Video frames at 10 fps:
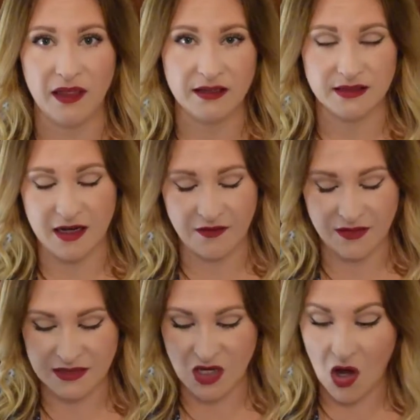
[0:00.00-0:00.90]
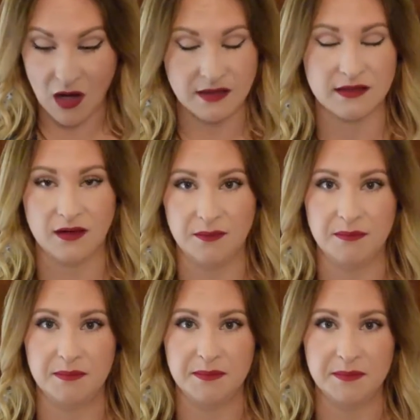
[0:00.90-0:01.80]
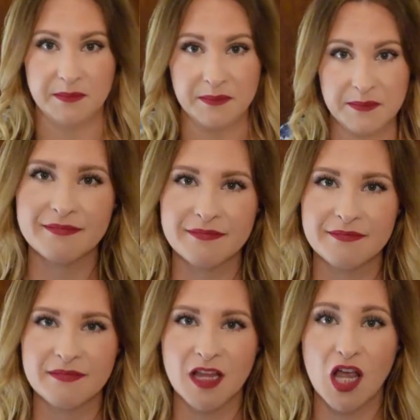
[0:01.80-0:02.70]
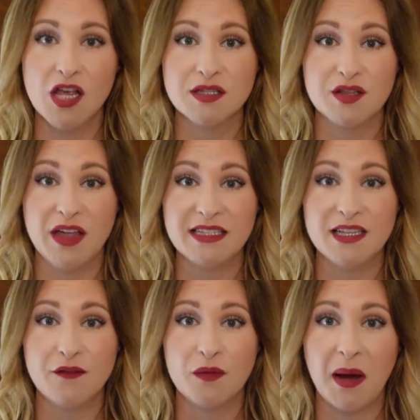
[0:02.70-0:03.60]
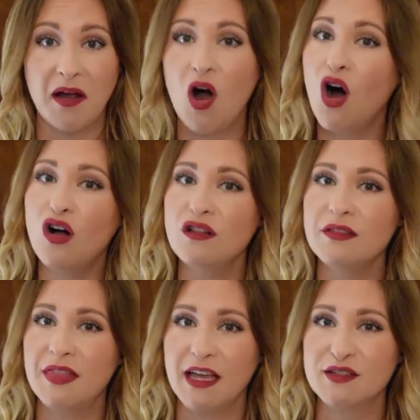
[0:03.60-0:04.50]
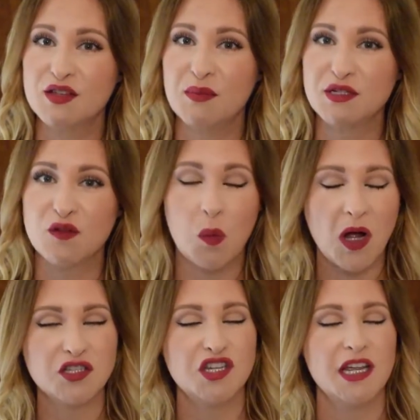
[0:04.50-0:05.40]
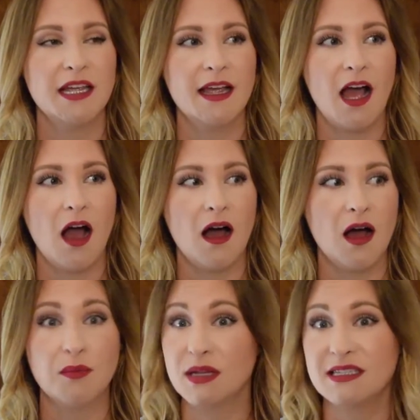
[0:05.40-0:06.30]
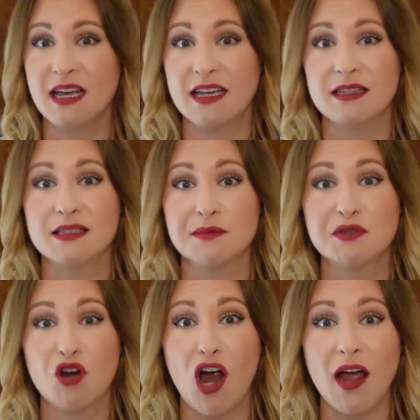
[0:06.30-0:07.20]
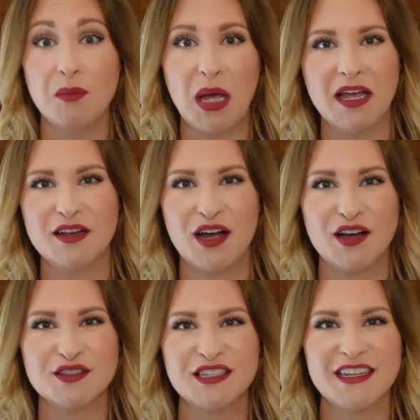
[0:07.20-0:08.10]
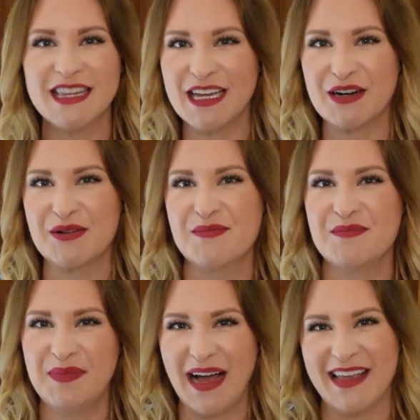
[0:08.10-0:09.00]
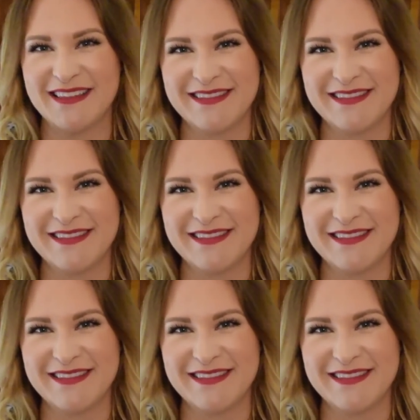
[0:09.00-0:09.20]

this stuff. It's awesome. So that's it for my haul. Thanks so much for watching. Please like and subscribe, and I'll see you later. Bye.